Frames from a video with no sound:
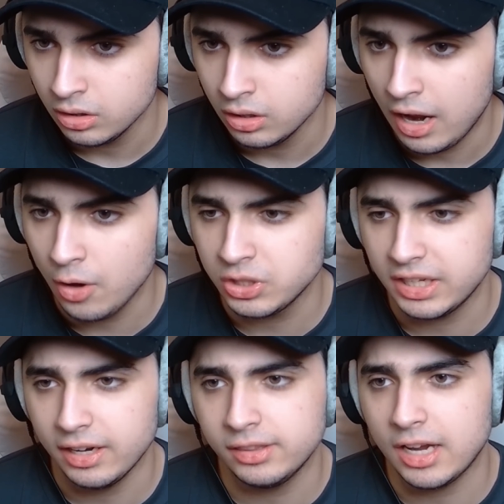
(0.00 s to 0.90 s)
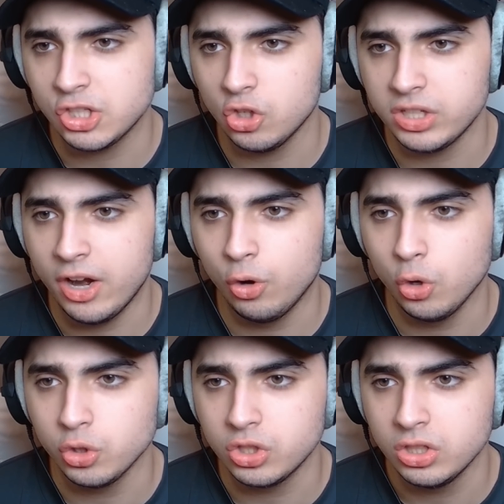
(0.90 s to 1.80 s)
How is he gonna dodge those
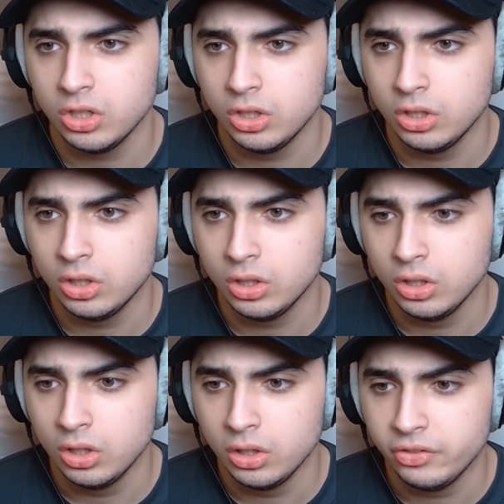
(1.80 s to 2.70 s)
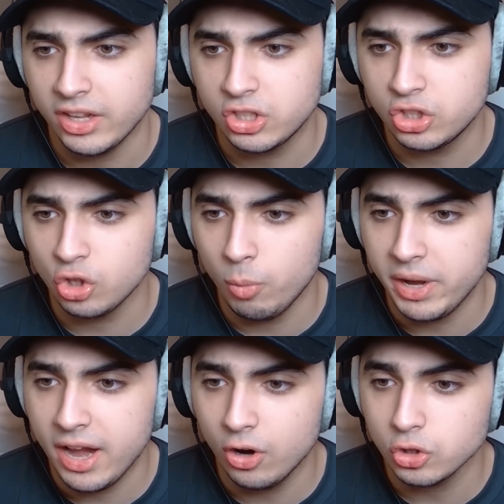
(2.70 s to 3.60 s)
arrows? That's so
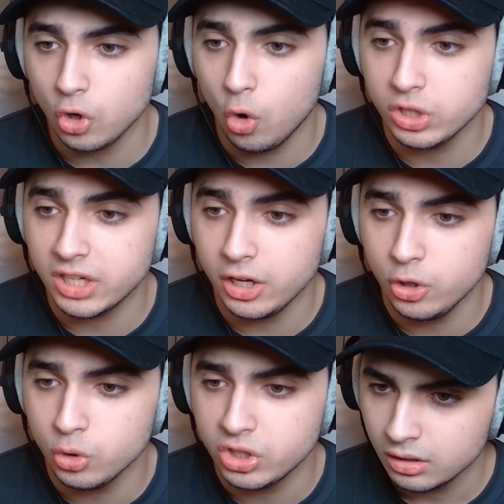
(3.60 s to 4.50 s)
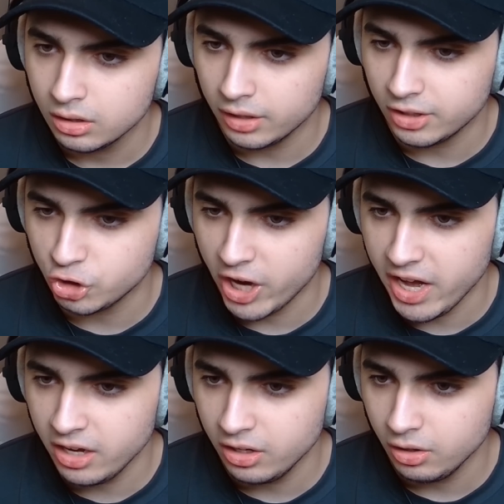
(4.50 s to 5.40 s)
many arrows. Oh, he's gonna use... Cut the
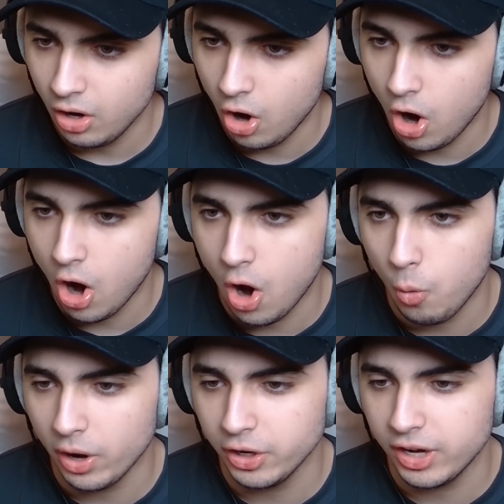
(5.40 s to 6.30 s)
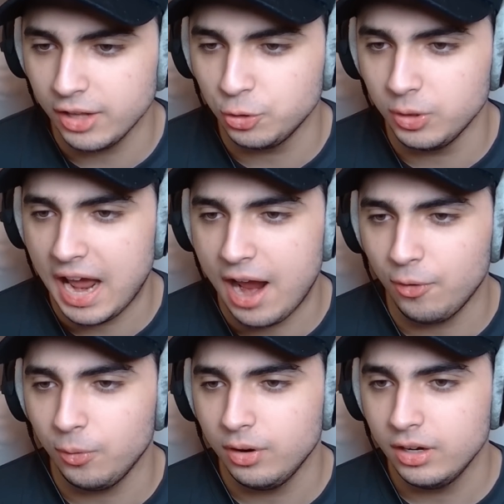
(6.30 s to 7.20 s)
chain. Oh, what are you gonna do
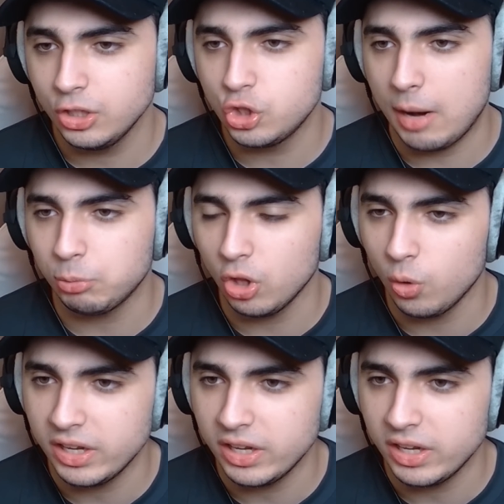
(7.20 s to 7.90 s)
now? Dropped all the way